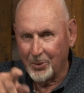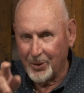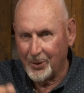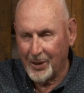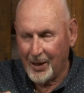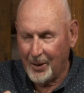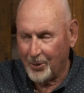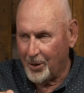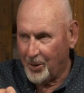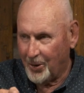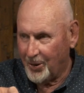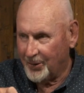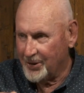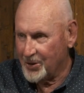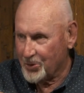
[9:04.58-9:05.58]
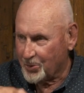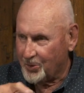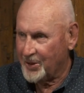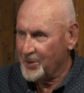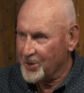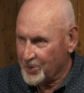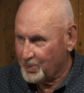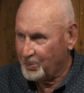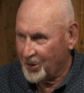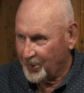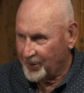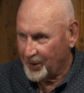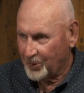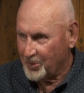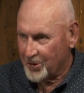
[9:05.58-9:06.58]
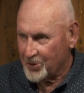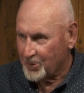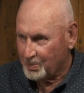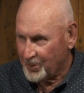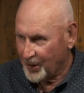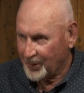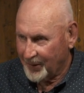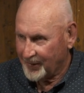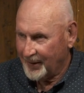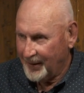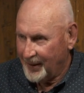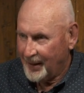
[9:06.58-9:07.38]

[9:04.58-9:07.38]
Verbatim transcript: where Town Hall is when this building was built.